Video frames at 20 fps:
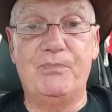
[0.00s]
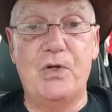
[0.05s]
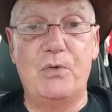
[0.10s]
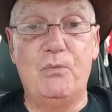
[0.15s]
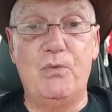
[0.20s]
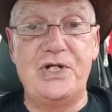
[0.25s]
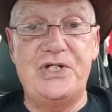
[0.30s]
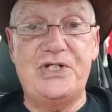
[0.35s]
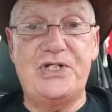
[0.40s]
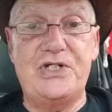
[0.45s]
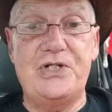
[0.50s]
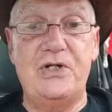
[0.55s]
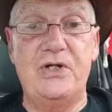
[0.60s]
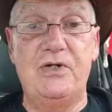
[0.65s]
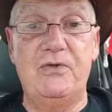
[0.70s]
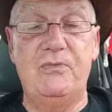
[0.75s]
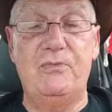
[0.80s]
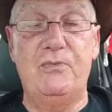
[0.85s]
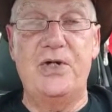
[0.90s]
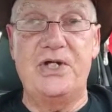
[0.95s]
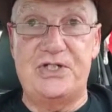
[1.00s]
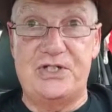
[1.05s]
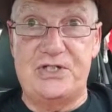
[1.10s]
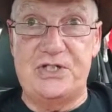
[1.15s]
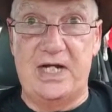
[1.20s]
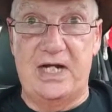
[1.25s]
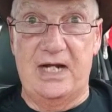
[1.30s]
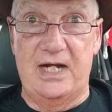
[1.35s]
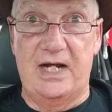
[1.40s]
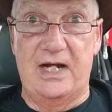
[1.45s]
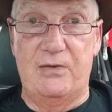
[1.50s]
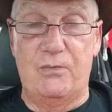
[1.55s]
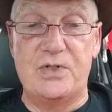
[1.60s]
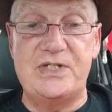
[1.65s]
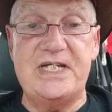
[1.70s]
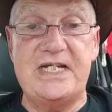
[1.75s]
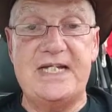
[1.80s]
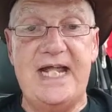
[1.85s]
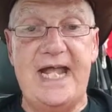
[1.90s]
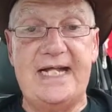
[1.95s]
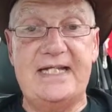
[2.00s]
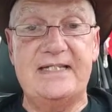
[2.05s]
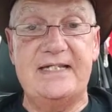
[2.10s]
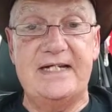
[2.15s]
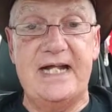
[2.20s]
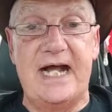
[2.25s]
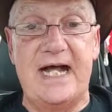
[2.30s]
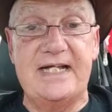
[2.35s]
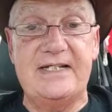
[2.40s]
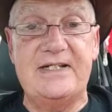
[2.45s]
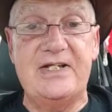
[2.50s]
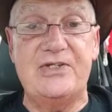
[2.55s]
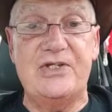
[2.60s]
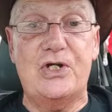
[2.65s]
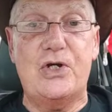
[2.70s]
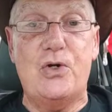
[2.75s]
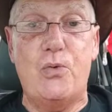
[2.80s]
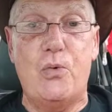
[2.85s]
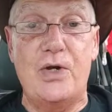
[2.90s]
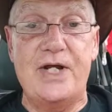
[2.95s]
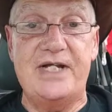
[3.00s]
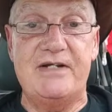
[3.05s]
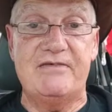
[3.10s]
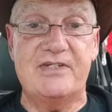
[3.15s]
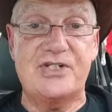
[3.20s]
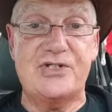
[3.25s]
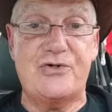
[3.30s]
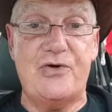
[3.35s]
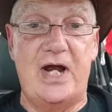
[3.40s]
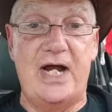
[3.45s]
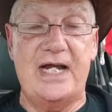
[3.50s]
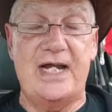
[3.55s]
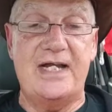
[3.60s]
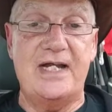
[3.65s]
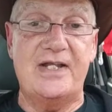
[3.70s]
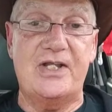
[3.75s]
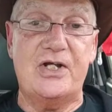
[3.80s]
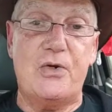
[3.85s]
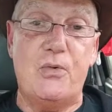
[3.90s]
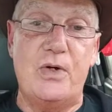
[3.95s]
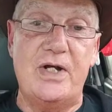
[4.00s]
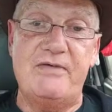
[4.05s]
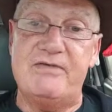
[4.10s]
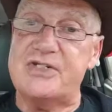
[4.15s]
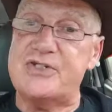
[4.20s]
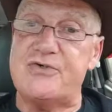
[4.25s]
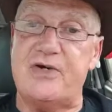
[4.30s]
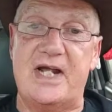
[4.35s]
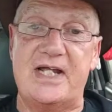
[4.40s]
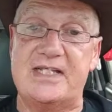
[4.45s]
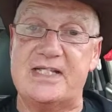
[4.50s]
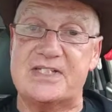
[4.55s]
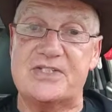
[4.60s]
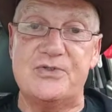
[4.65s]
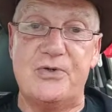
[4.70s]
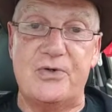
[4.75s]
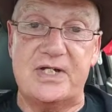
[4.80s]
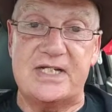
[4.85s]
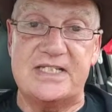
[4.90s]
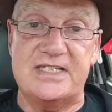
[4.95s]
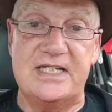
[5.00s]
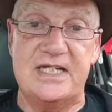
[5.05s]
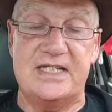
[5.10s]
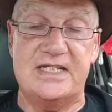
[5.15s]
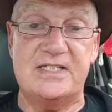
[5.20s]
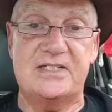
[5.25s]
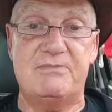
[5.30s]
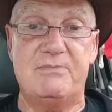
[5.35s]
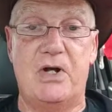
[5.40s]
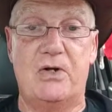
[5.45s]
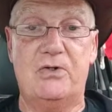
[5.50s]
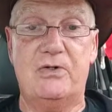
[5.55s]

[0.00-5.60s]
which was enacted under the Queen of Australia. Now, the Queen of Australia does not exist.